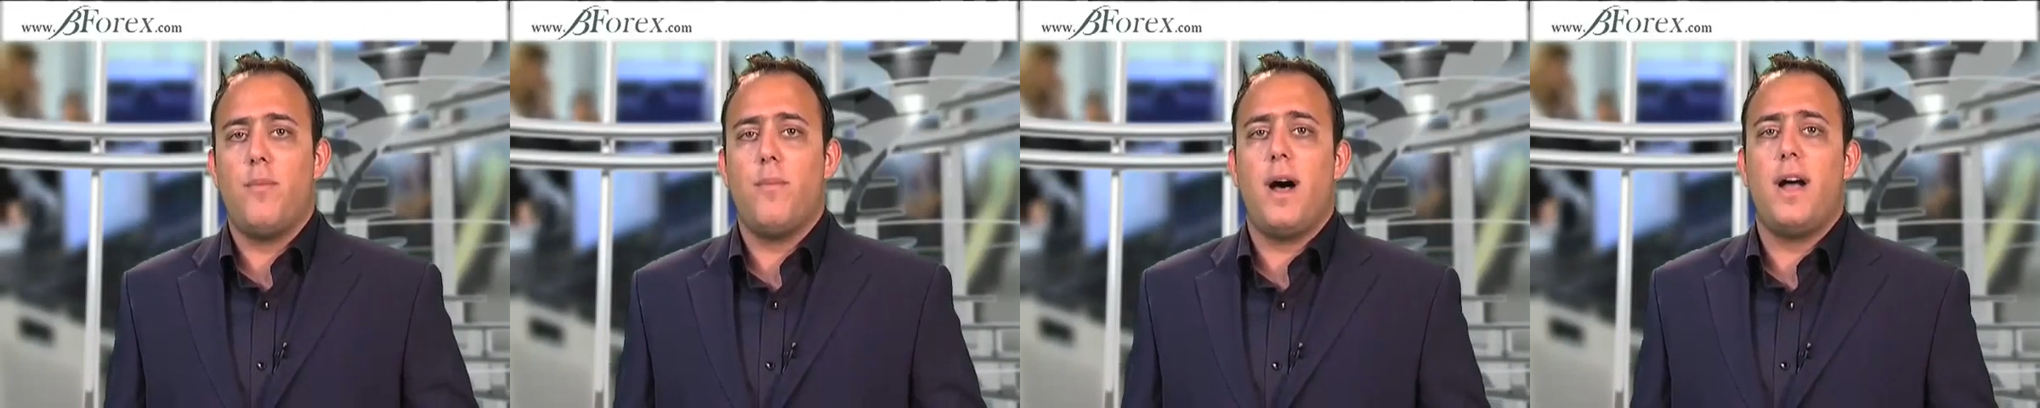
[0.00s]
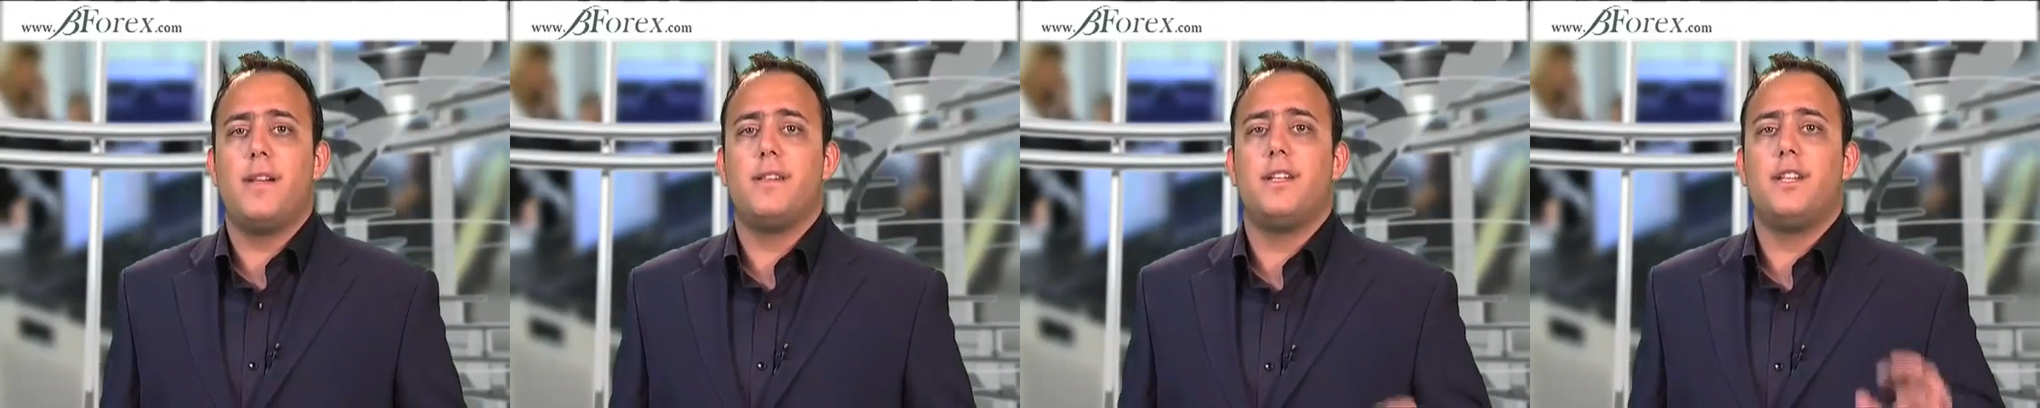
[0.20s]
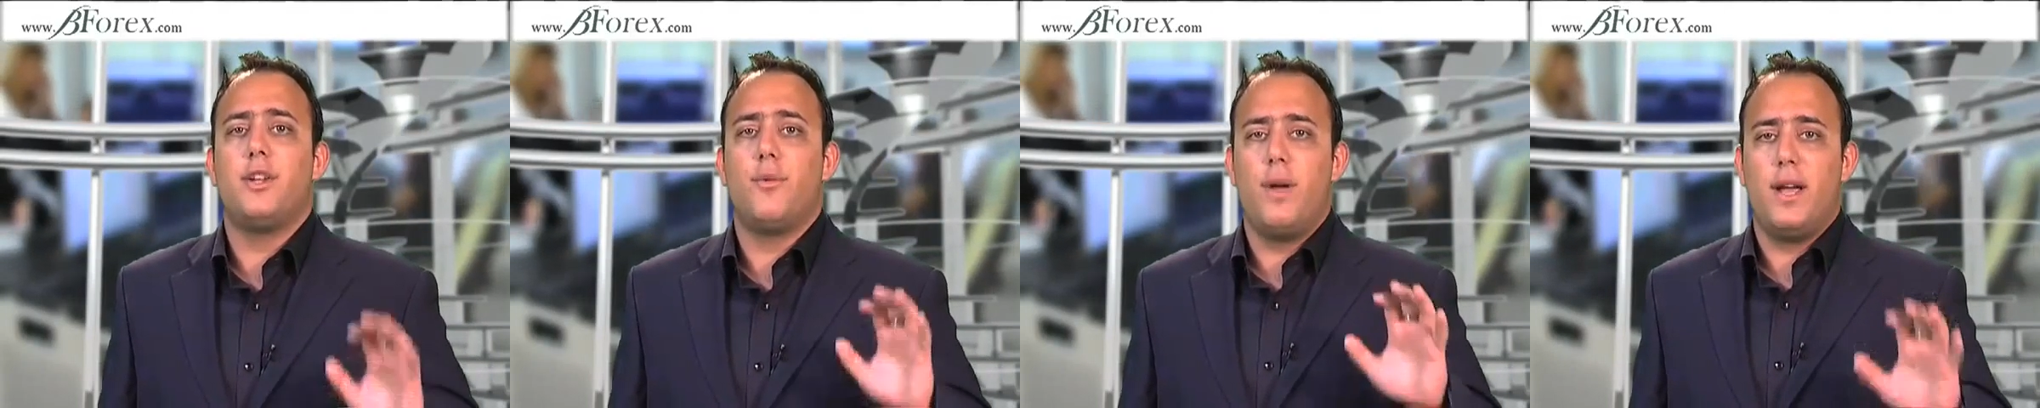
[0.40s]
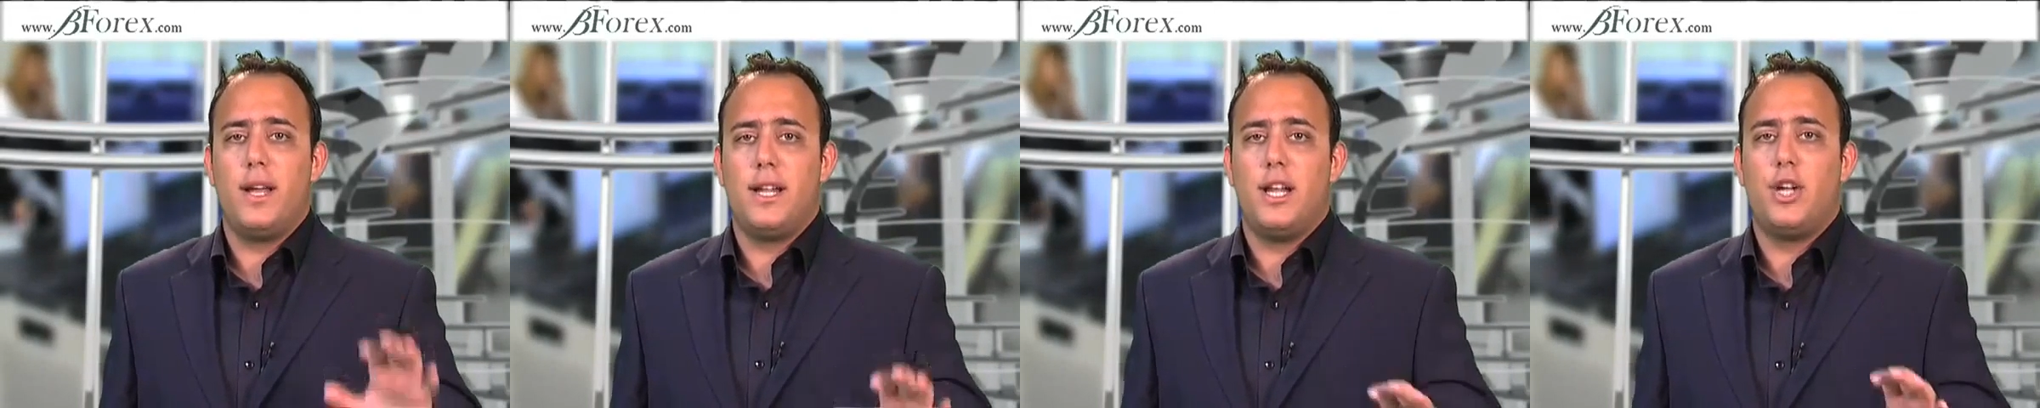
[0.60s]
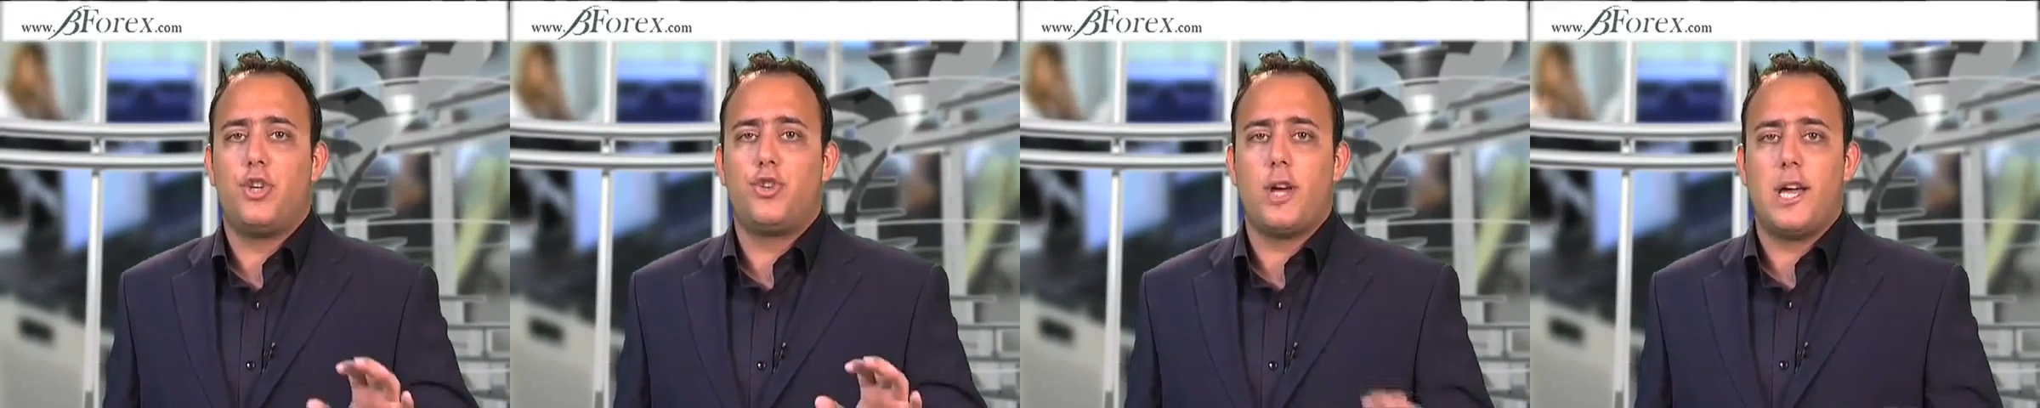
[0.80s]
mind that the
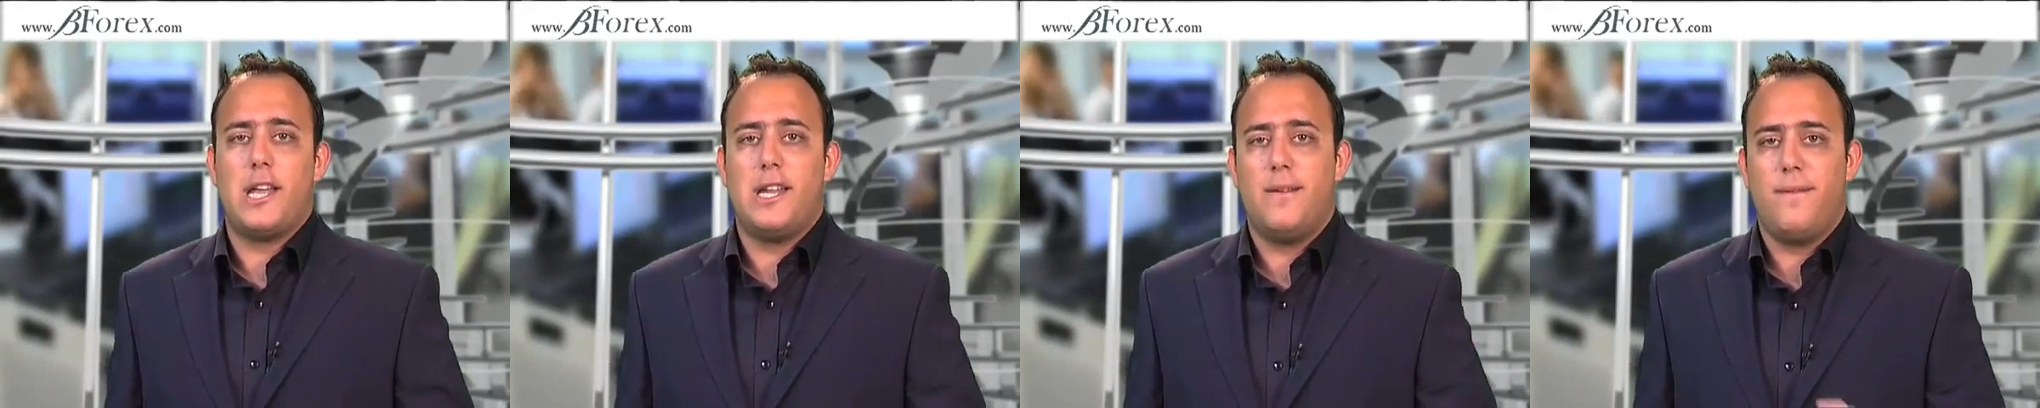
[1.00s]
regular trader